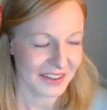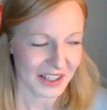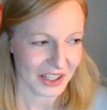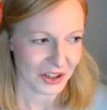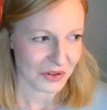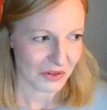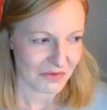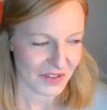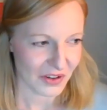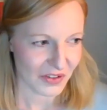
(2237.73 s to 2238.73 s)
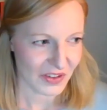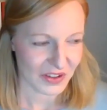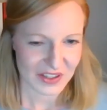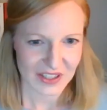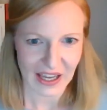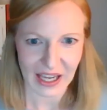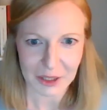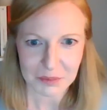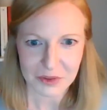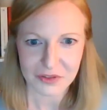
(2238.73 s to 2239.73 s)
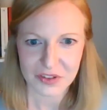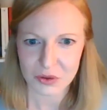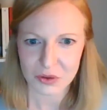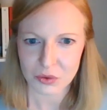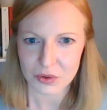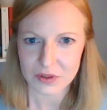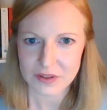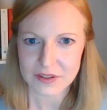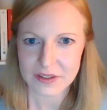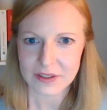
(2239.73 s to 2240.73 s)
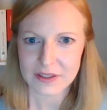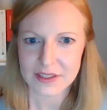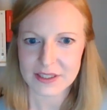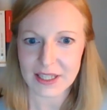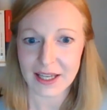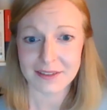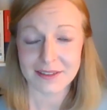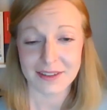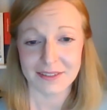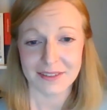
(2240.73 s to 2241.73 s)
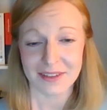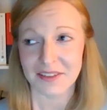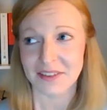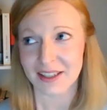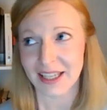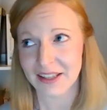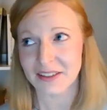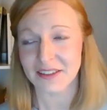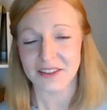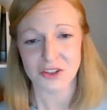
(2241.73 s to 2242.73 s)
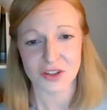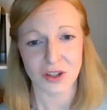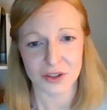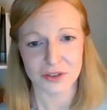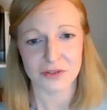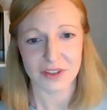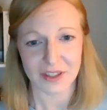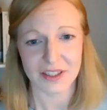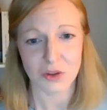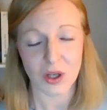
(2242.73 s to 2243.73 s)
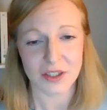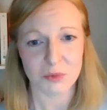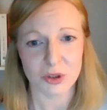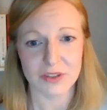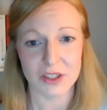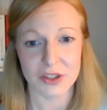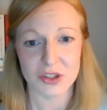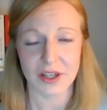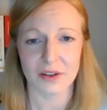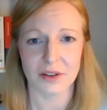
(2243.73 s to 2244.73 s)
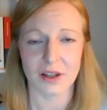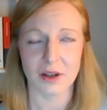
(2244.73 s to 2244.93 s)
the type of sources, and again, there's a lot of inequality and privilege there,